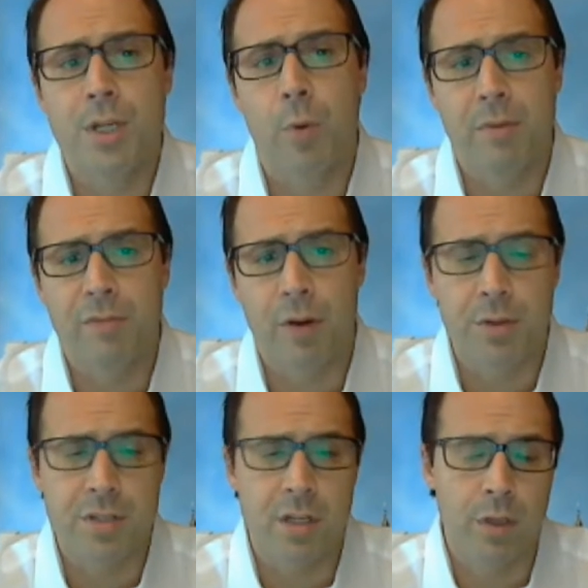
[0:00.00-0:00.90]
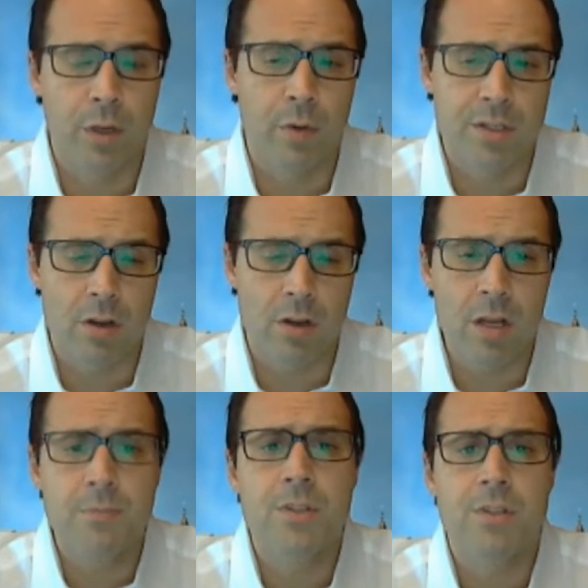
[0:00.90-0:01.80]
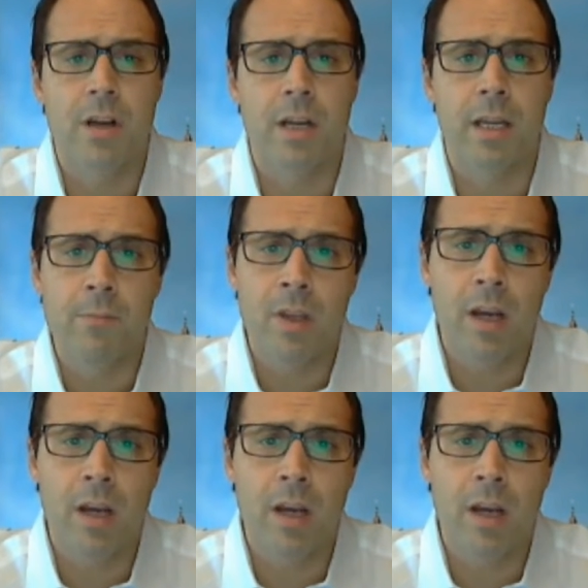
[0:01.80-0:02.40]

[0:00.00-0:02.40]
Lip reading: I will be focusing on the US dollar, sterling,